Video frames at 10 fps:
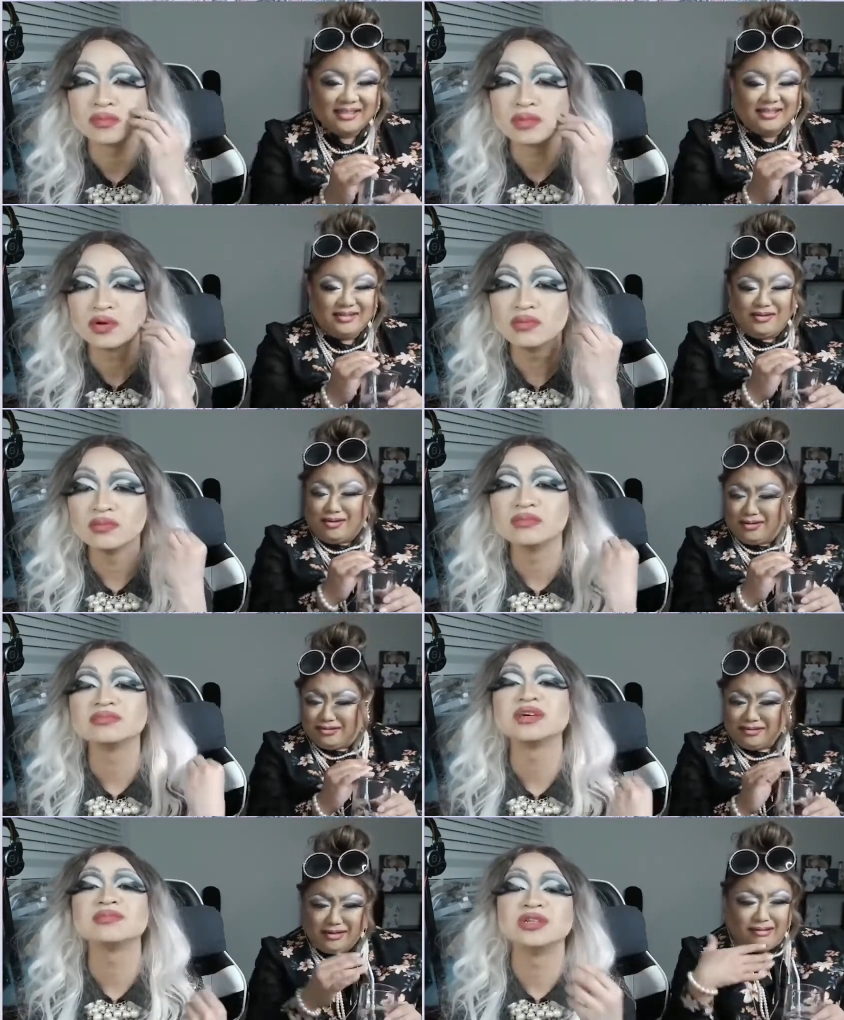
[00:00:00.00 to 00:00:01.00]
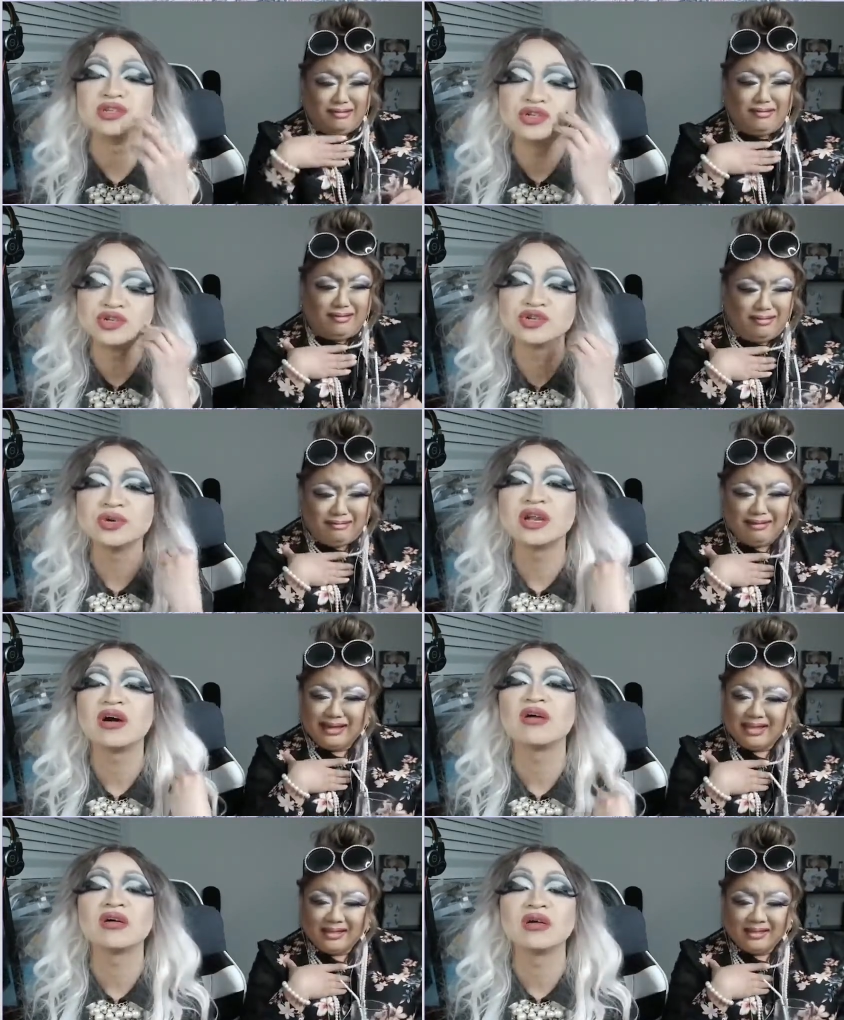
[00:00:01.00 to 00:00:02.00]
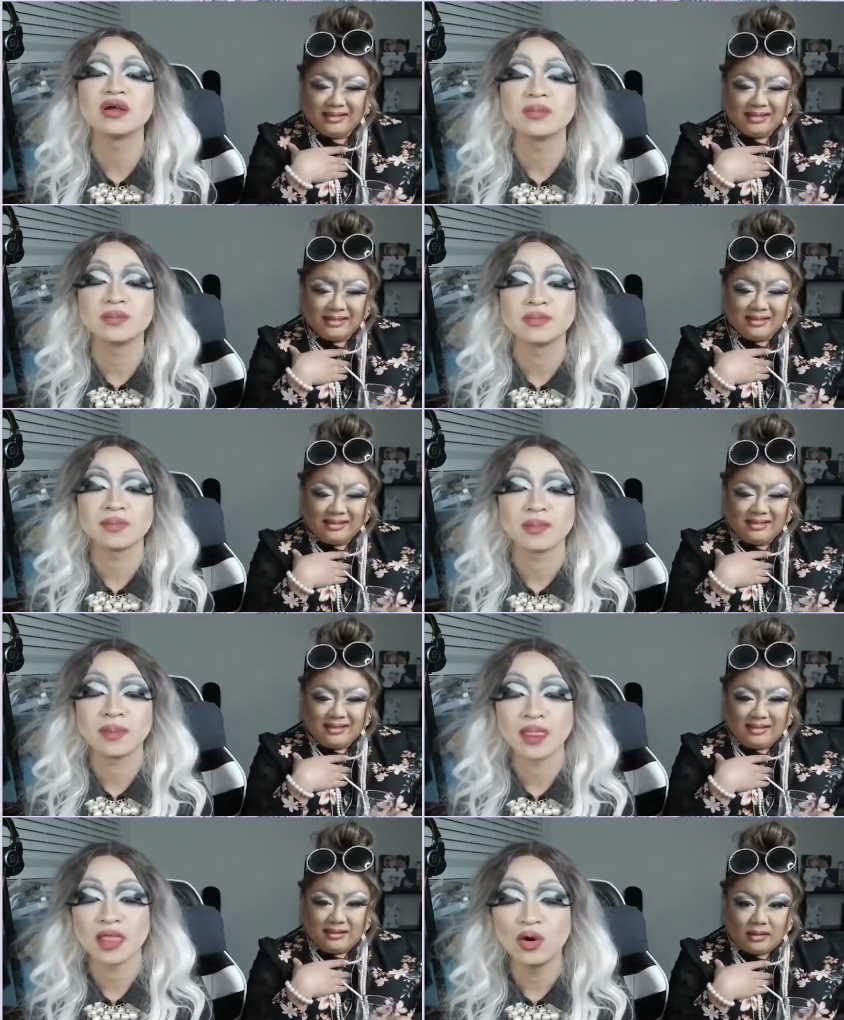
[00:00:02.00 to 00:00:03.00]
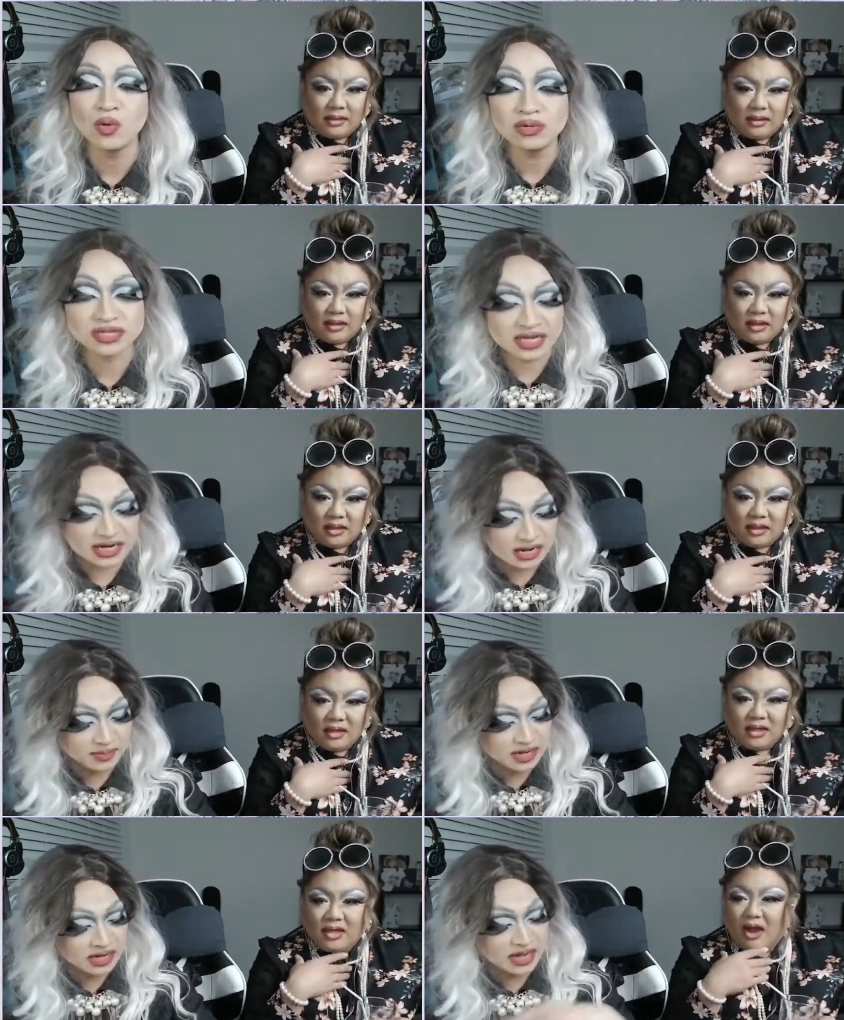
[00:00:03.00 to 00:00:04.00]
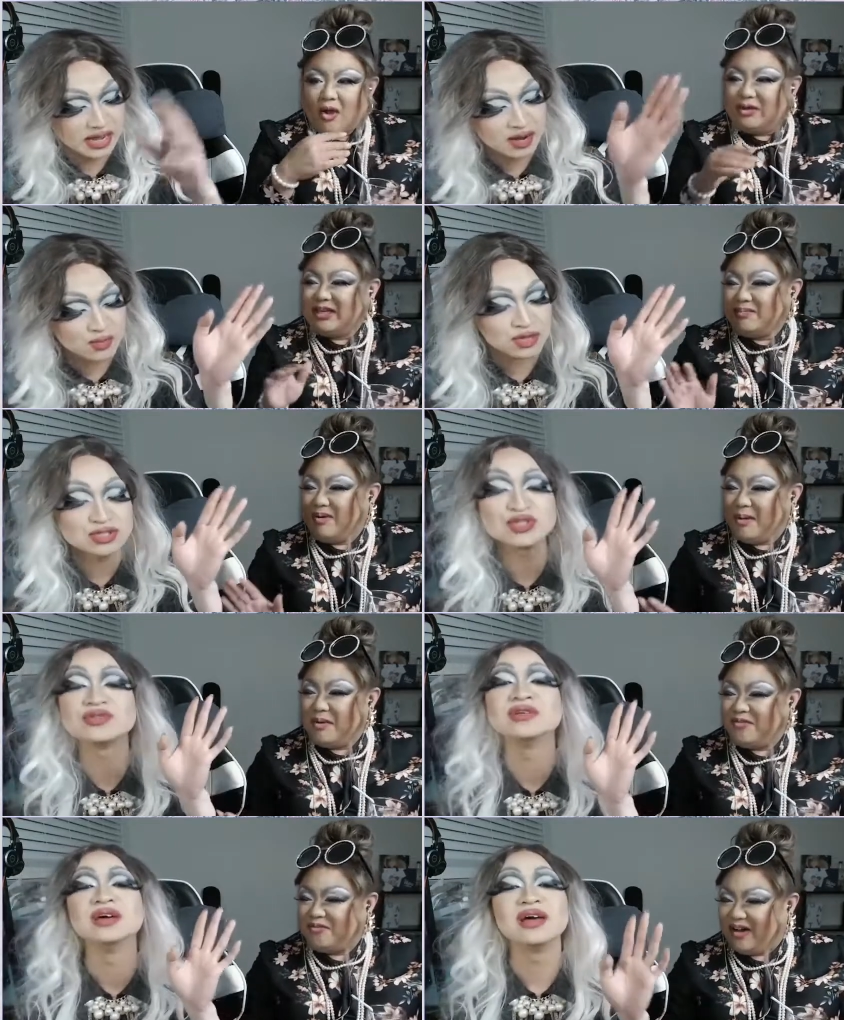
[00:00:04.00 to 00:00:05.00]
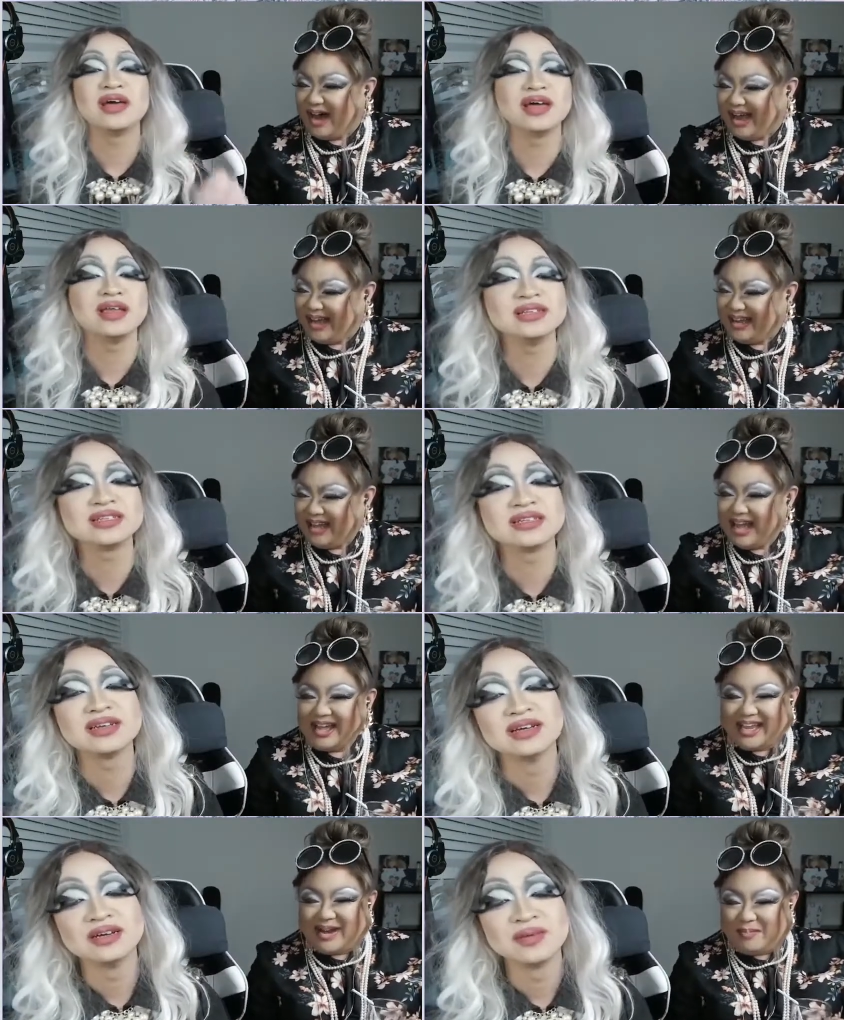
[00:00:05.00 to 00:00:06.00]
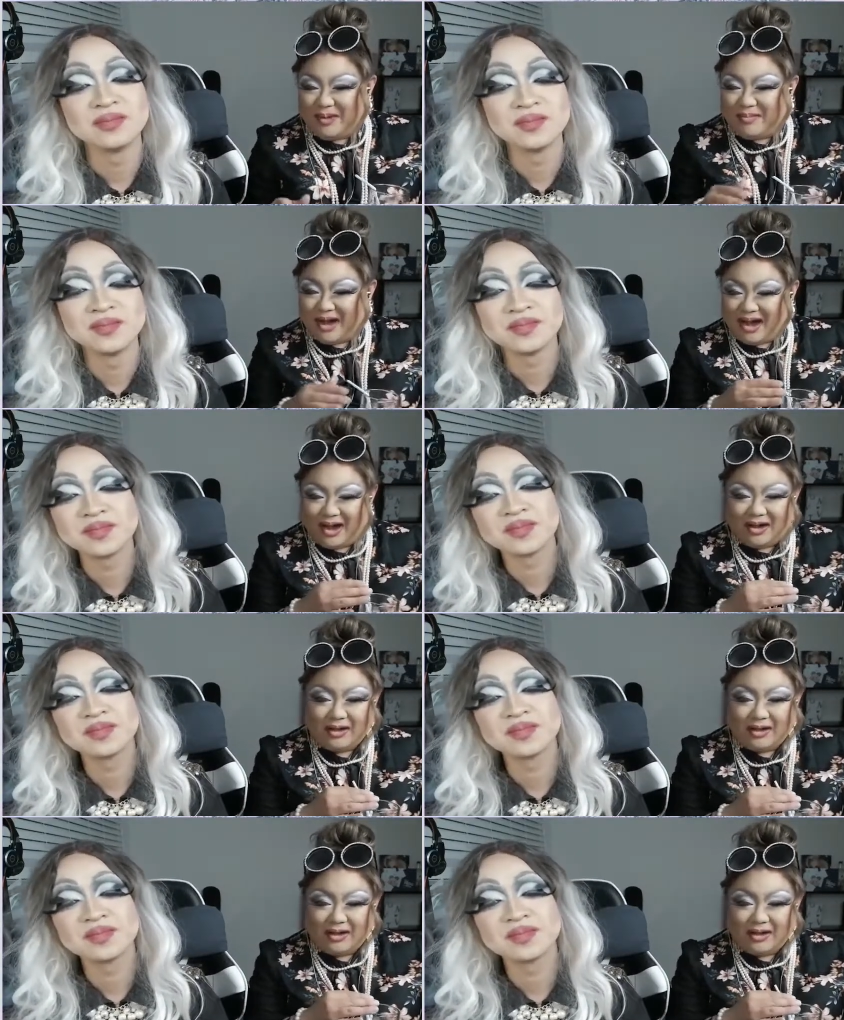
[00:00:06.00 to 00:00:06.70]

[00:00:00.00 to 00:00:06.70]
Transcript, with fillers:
Speaker 1: Oh, time to Ooh. Do it hard. Oh, setting up the
Speaker 2: camera, oh, is it too. It is. Can it be? Oh. Ah!